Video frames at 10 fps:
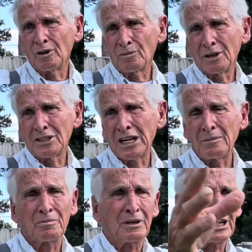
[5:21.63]
when
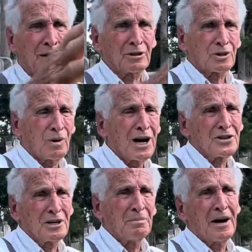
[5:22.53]
something like my squash
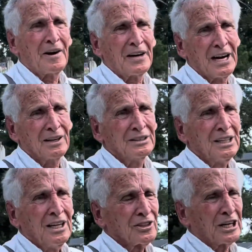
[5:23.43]
is bearing out,
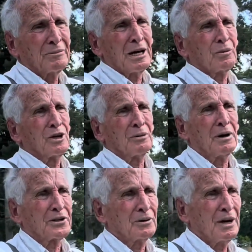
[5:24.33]
so I'm not worried
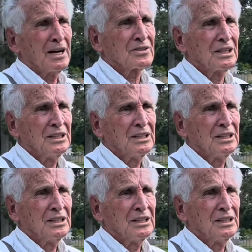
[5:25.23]
about the grass.